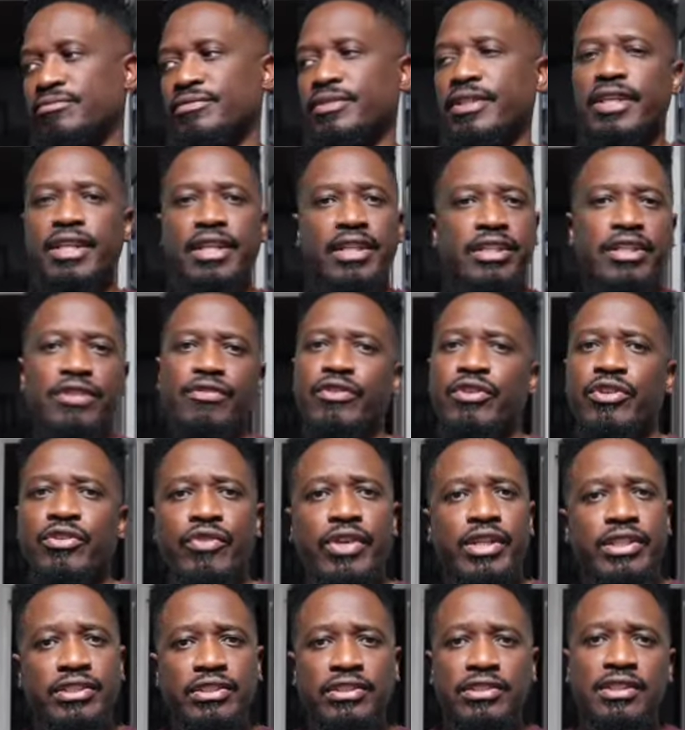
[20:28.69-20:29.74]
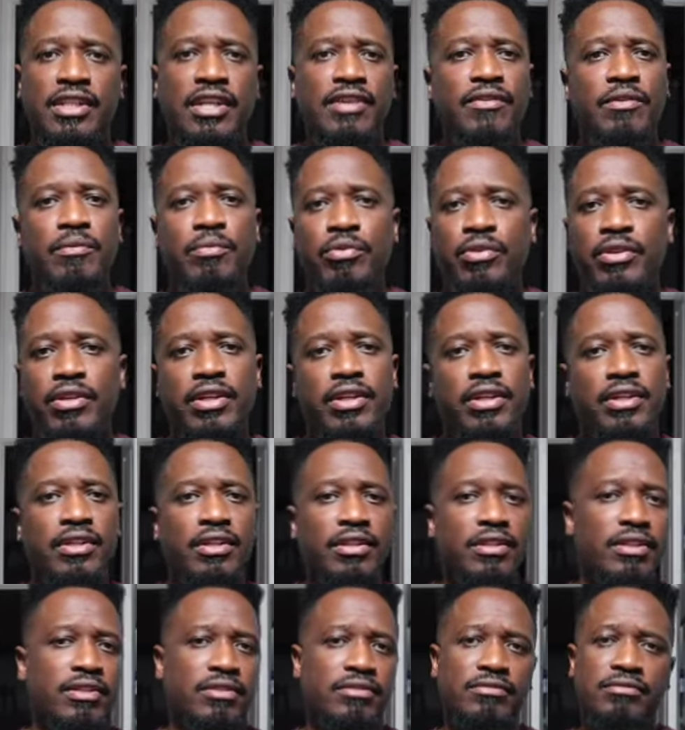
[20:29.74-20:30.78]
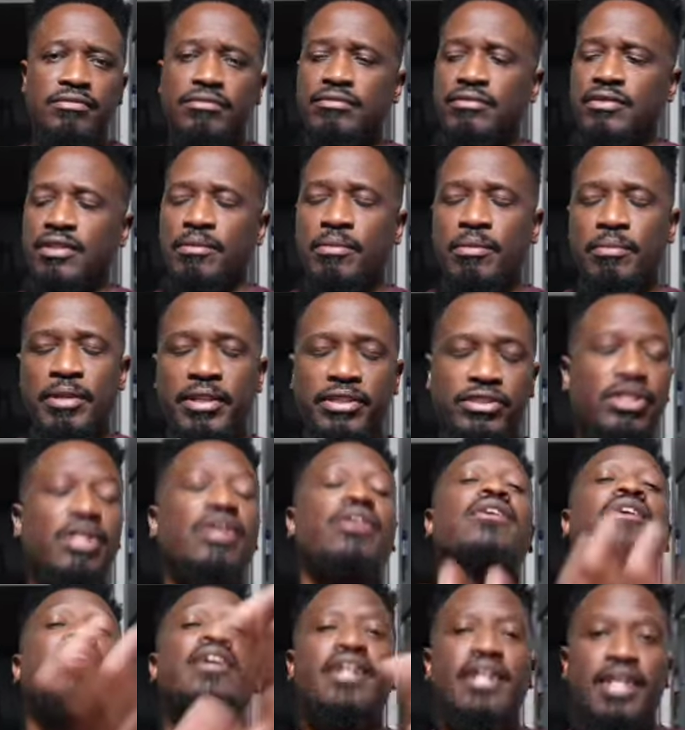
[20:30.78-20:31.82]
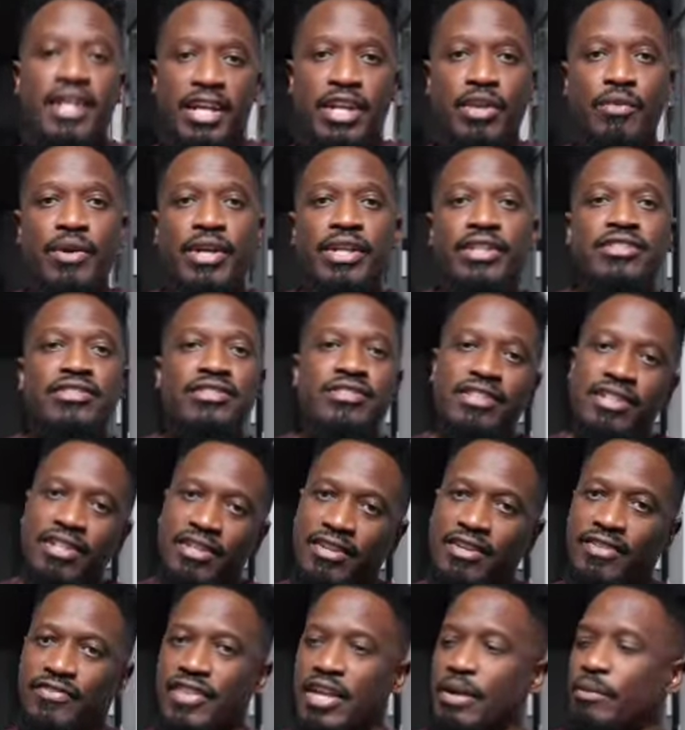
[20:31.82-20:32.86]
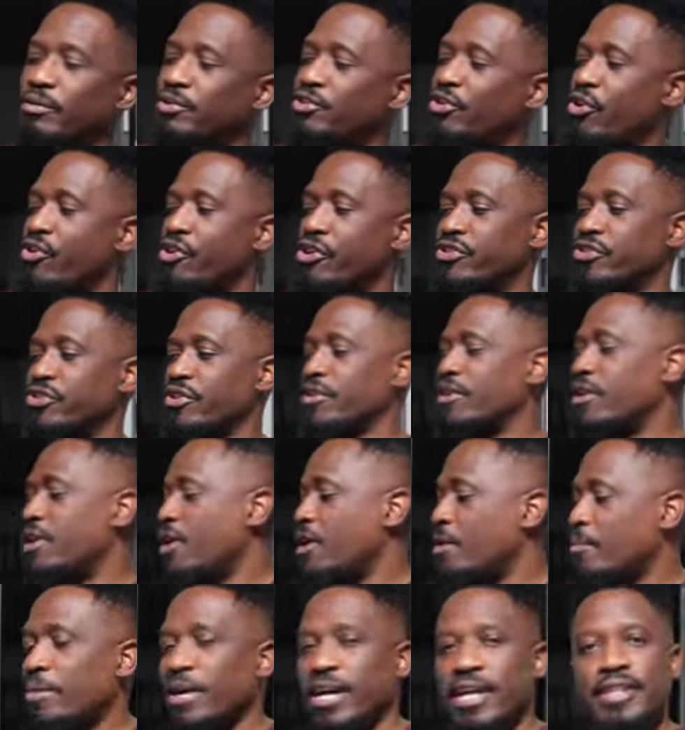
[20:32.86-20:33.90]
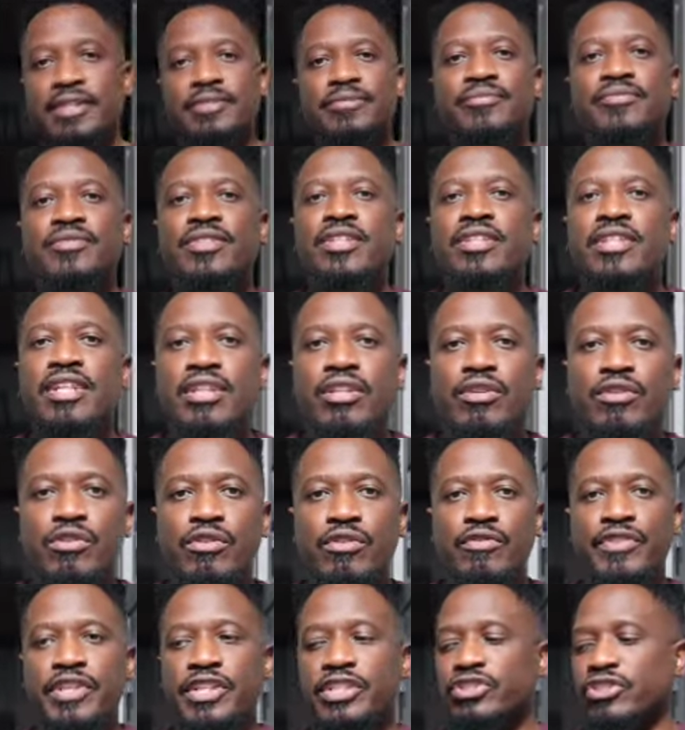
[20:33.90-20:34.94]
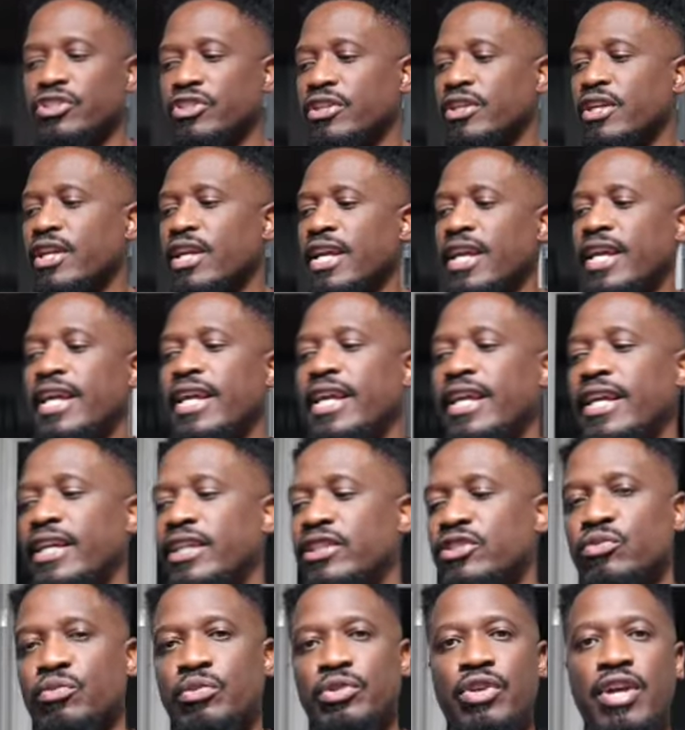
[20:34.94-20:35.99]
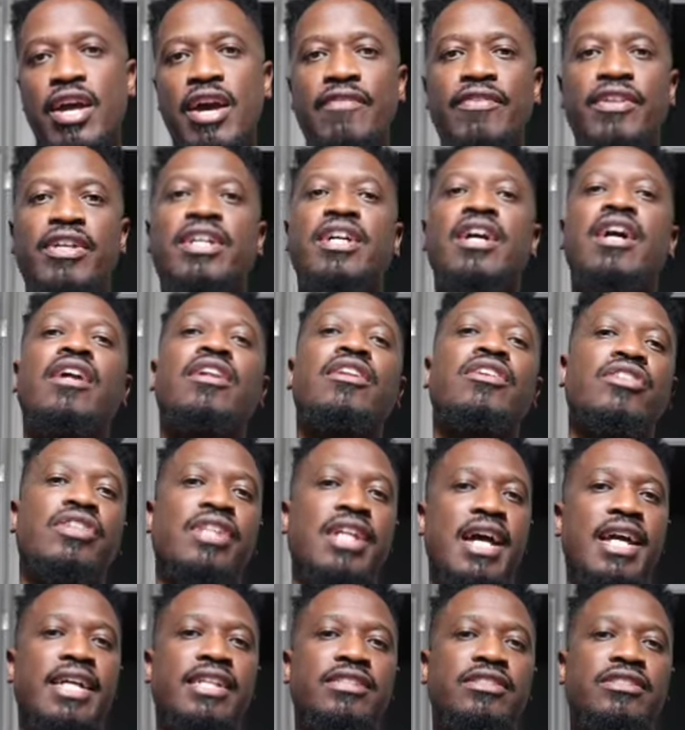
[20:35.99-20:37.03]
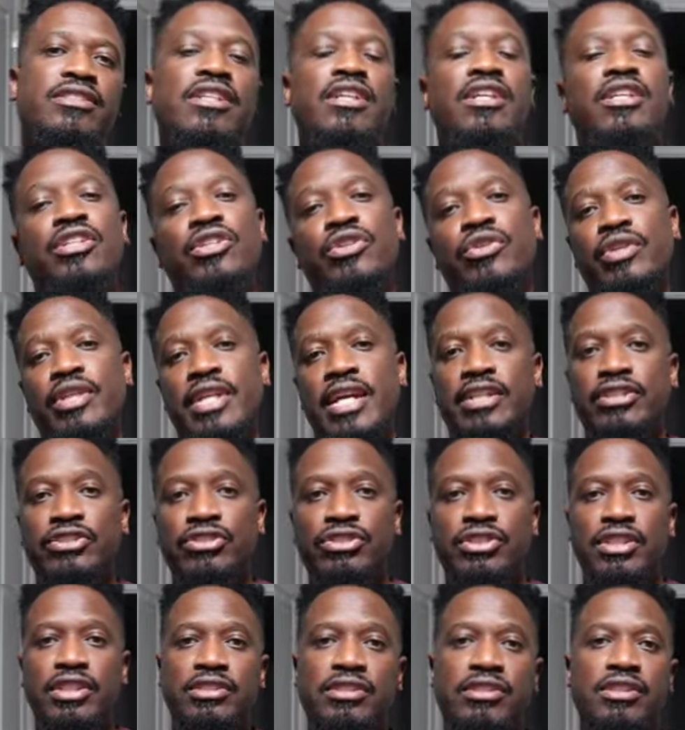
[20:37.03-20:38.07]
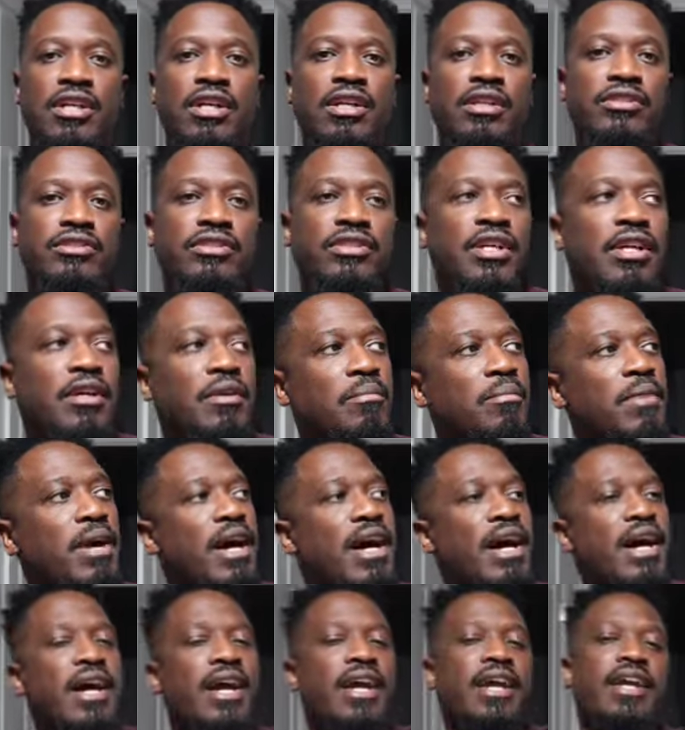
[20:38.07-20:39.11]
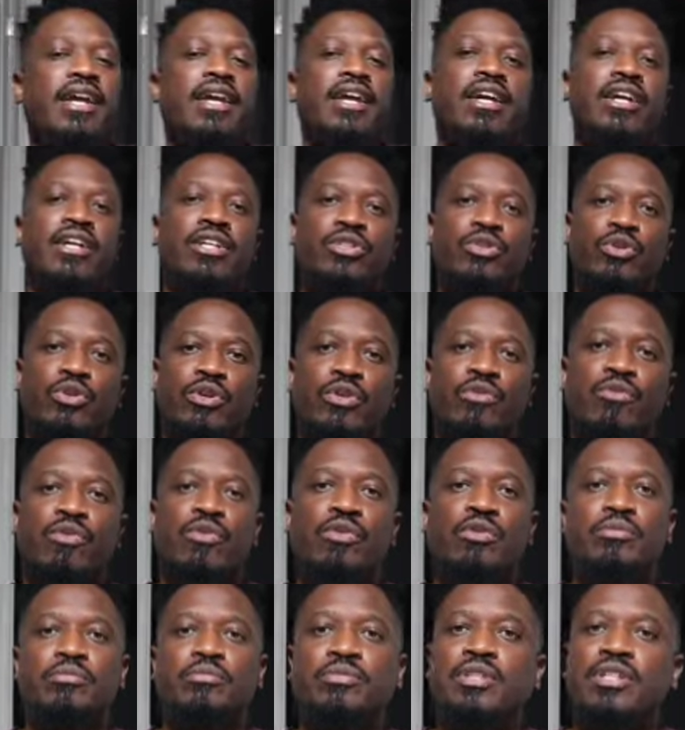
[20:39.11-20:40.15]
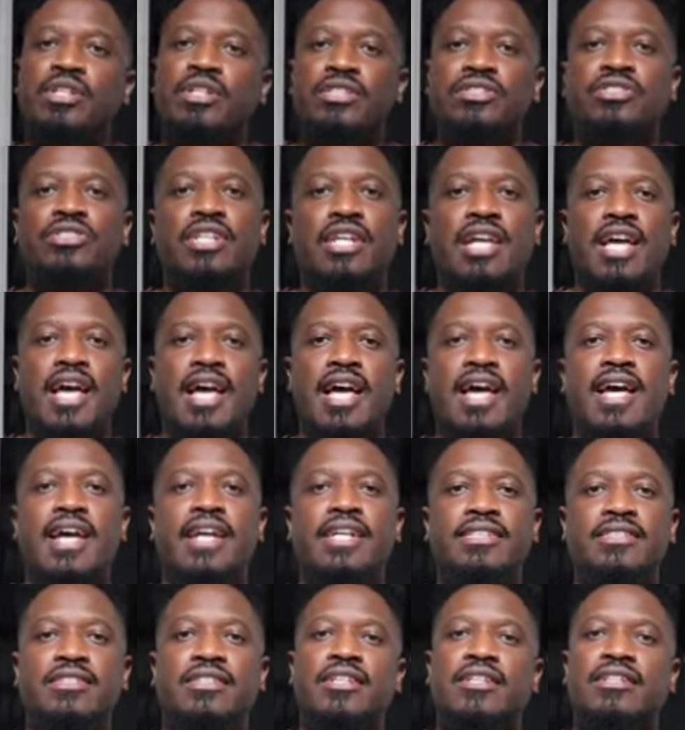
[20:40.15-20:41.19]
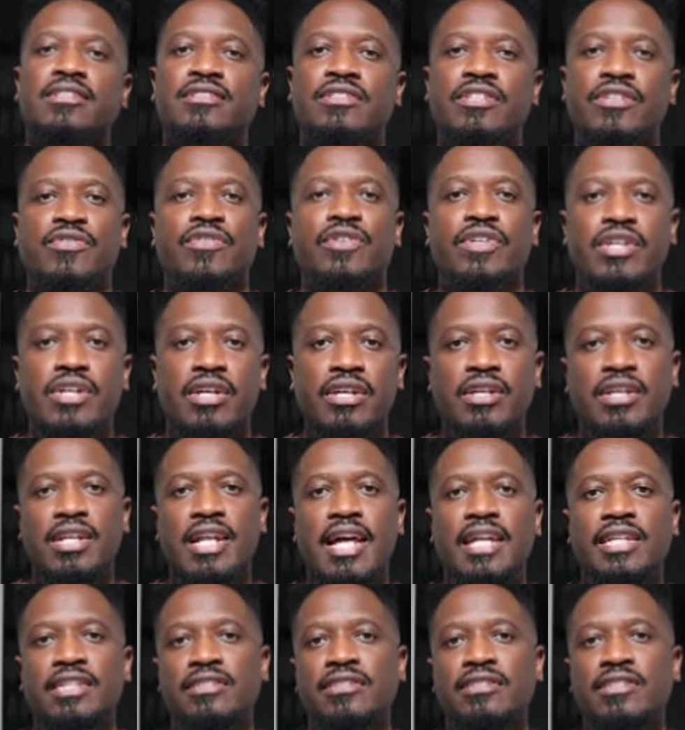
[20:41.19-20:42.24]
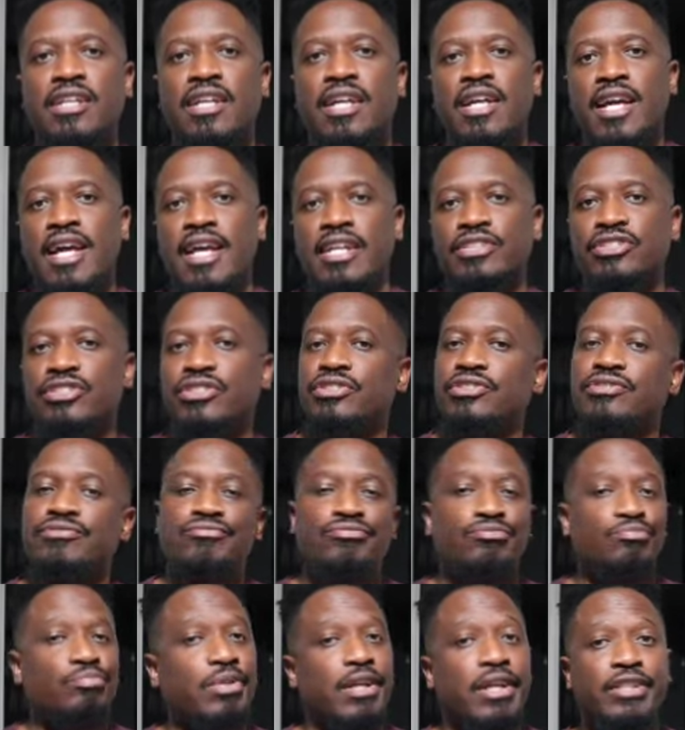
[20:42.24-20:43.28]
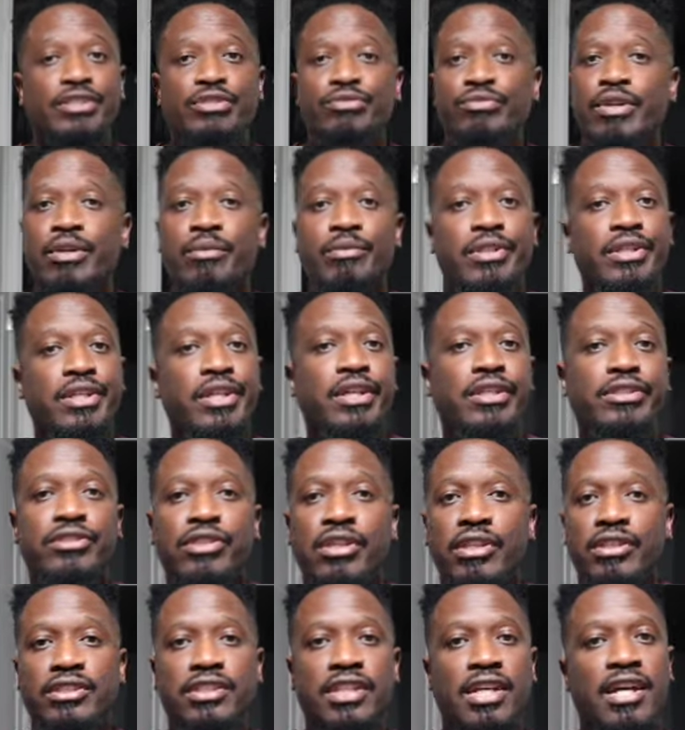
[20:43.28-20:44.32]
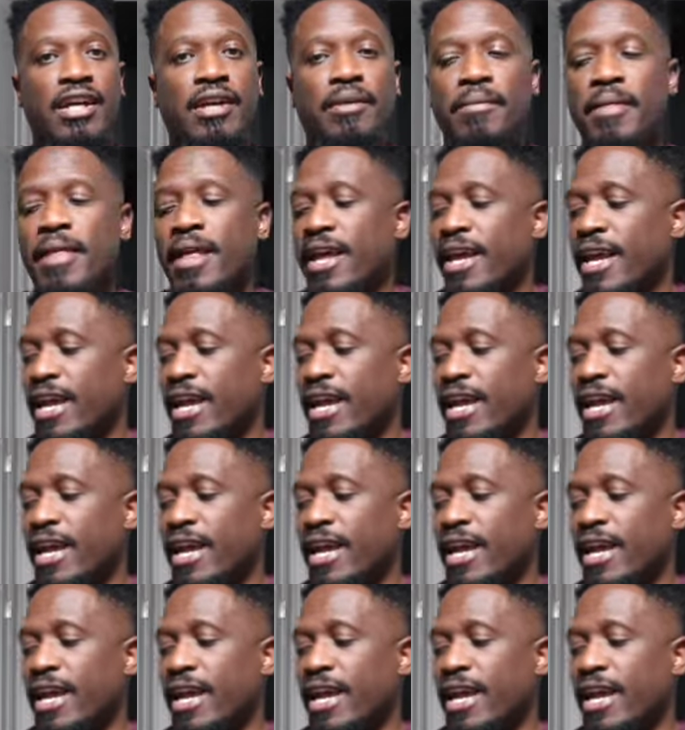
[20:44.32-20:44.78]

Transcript: in a different direction. It's not even pointed in my bed. So, anyways, if that was your concern. But another cool feature is when you have the colored lights, you can actually change the colors. In my daughter's room, she has different color lights, and she plays around with the colors all the time.